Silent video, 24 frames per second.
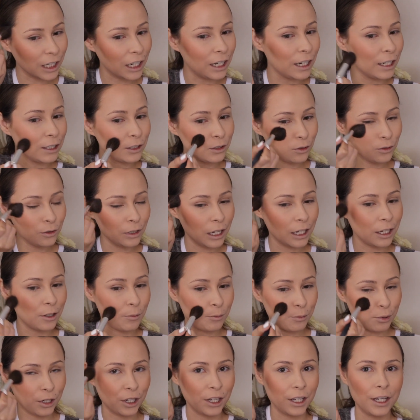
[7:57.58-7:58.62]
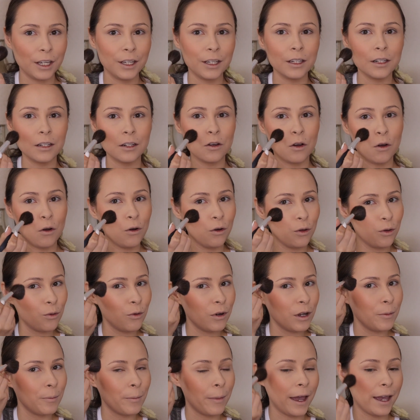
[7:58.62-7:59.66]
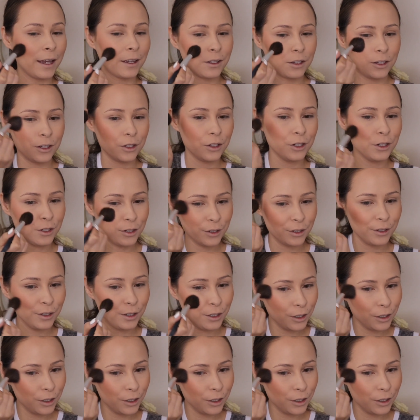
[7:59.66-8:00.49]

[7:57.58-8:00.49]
I like to like bring it all the way back here.